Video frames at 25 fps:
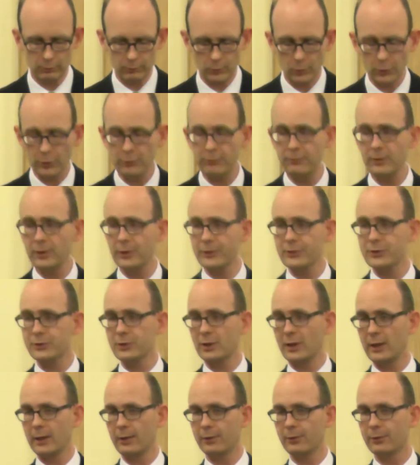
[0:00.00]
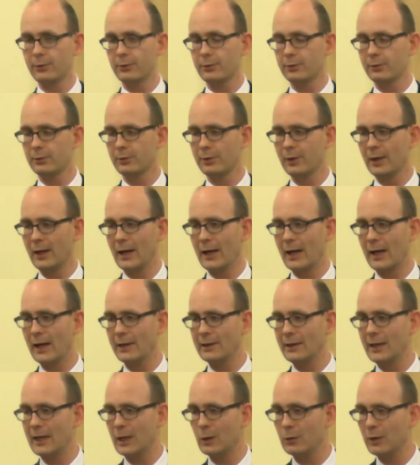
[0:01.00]
for the Philistines
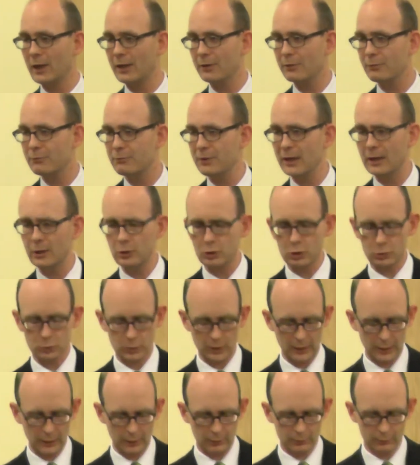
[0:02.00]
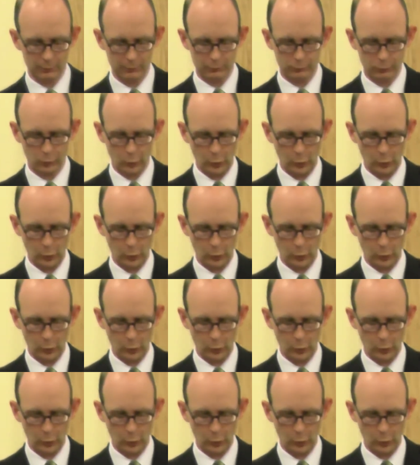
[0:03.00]
and a great victory